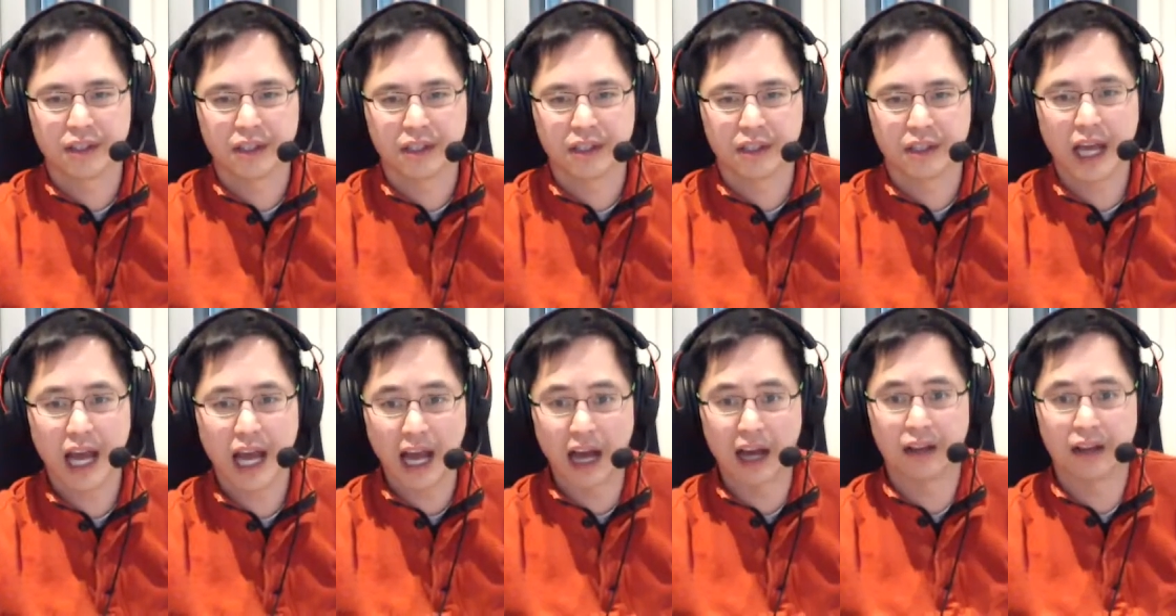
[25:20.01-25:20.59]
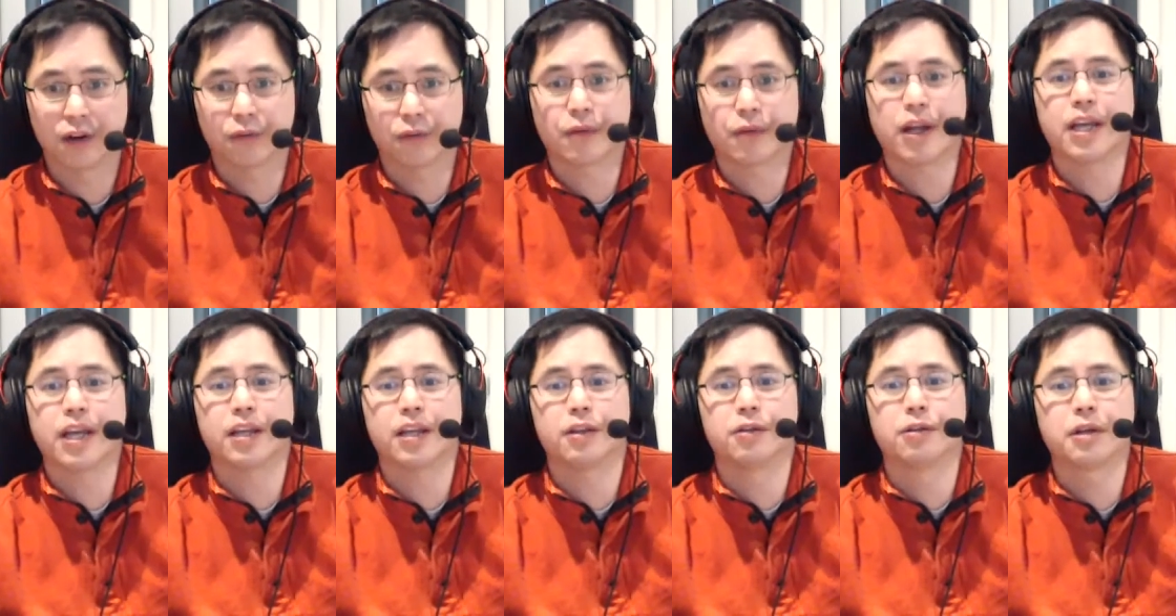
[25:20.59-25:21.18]
yeah, you're
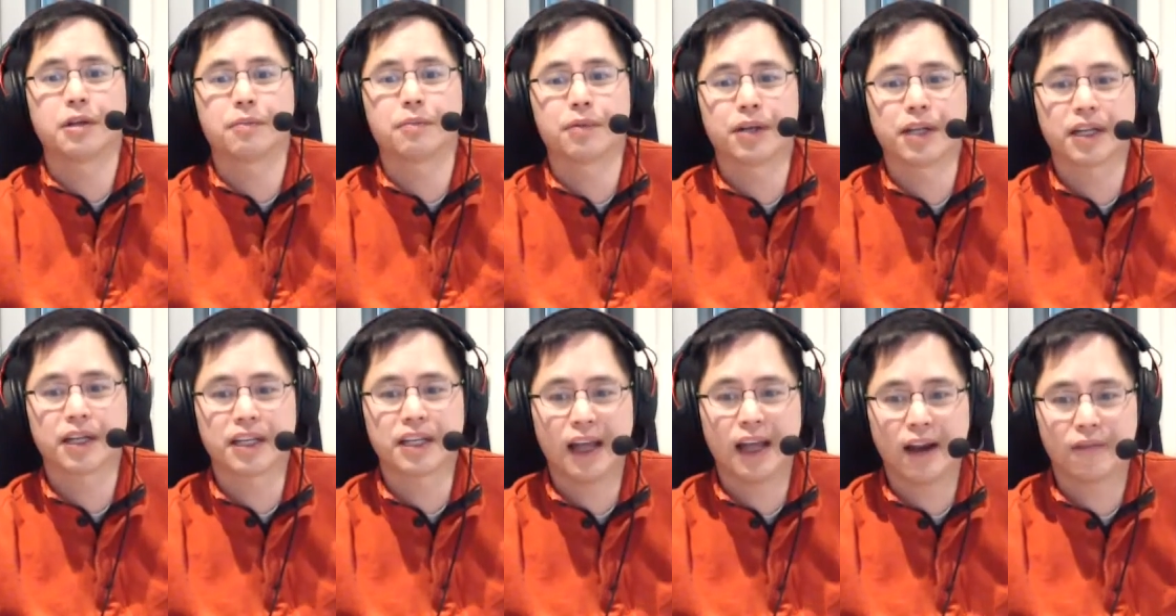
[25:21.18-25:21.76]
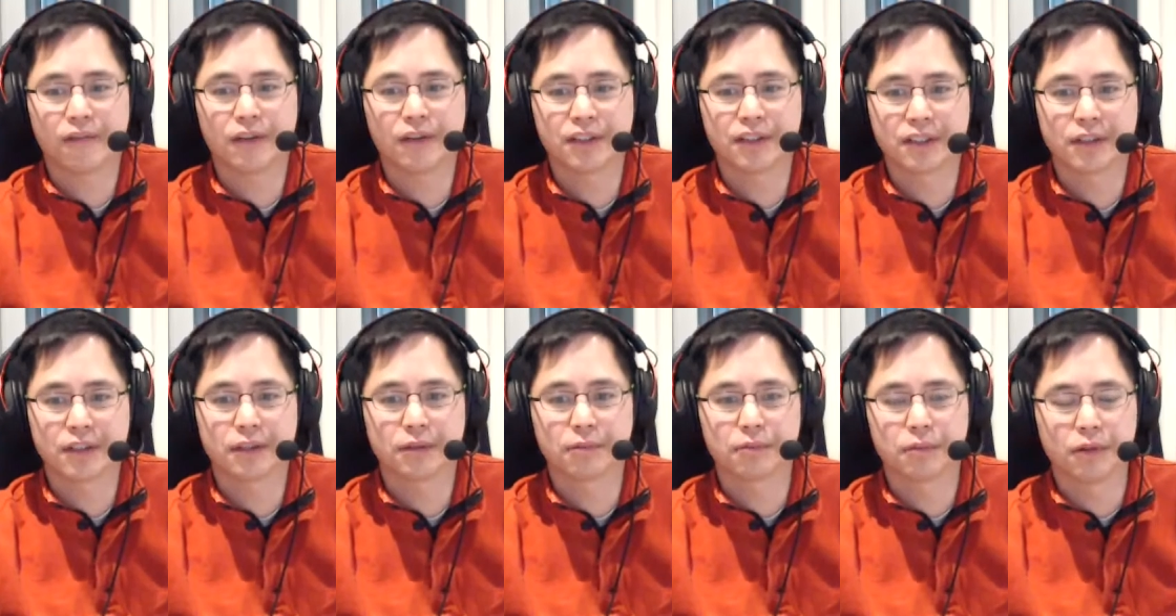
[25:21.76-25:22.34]
right. You can predict every
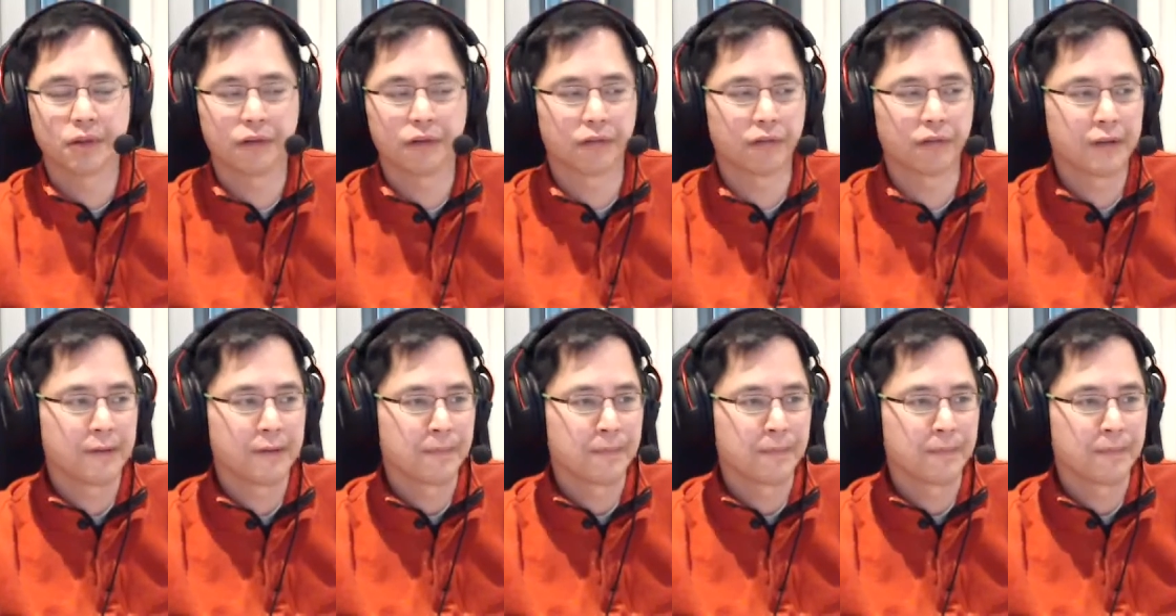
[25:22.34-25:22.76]
single move.